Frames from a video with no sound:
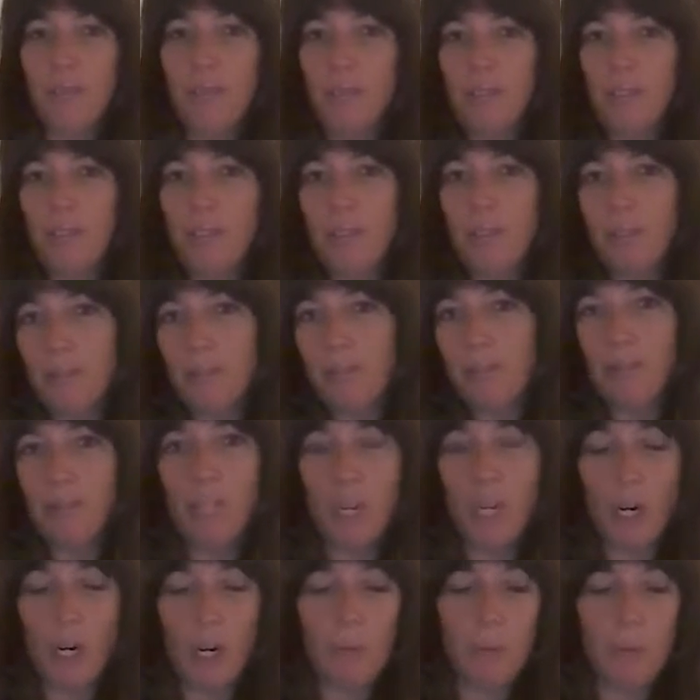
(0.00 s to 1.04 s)
wouldn't be
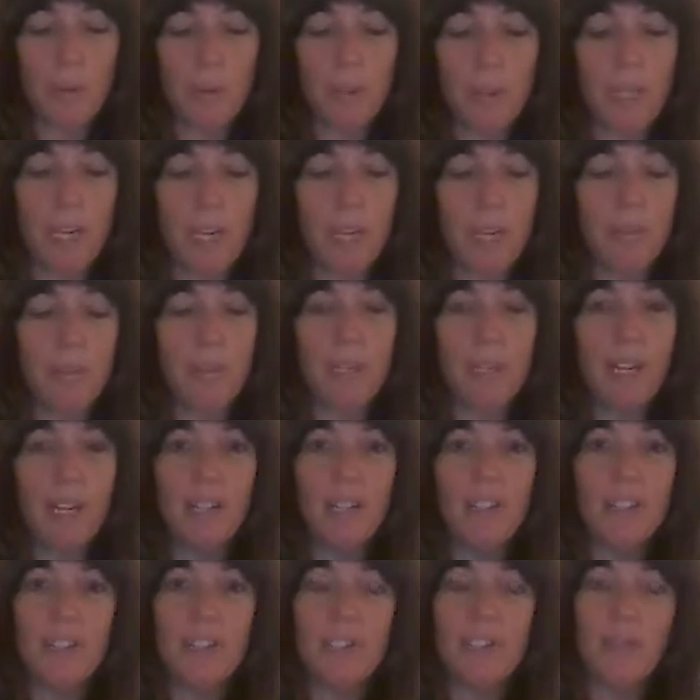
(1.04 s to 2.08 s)
harmed with that. But I
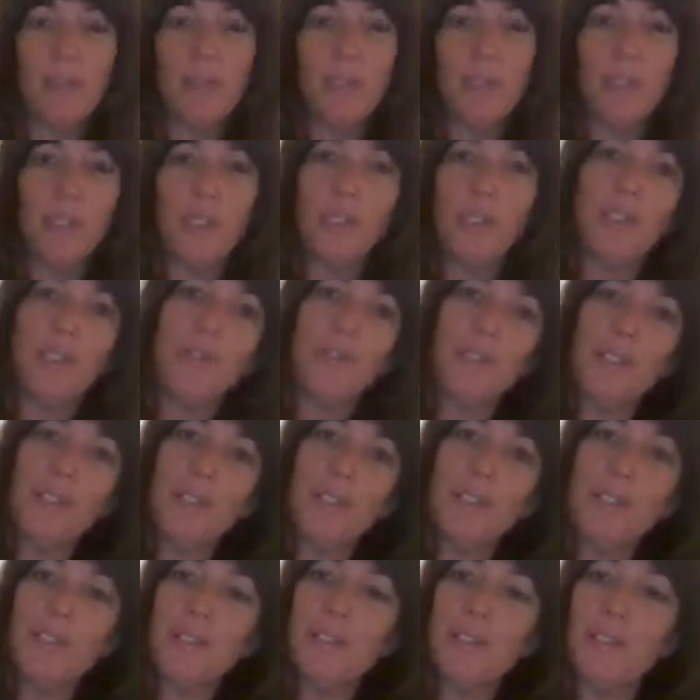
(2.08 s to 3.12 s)
just love the look of
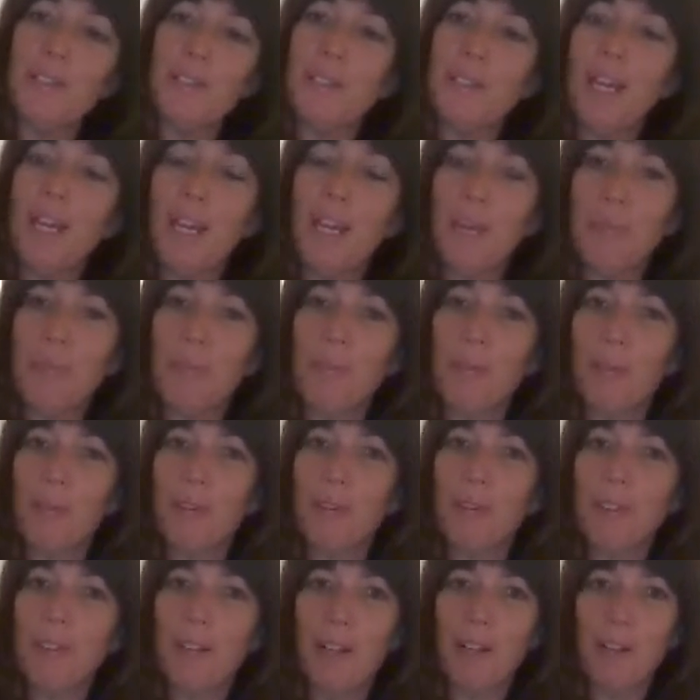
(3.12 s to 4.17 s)
these
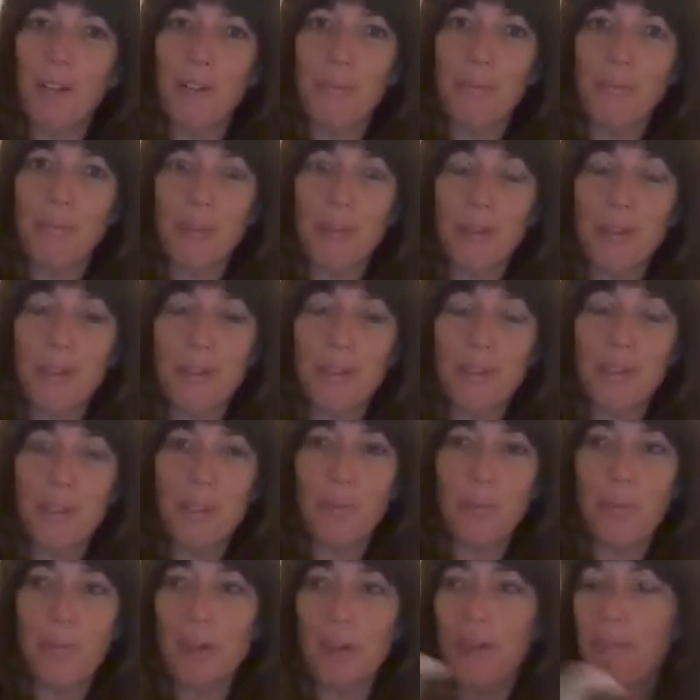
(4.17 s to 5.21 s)
amber colored bottles
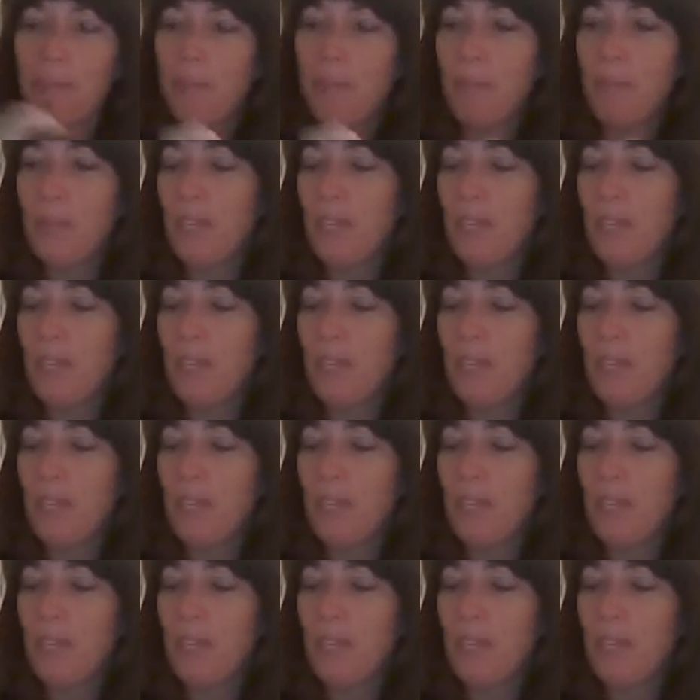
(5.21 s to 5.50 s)
as well.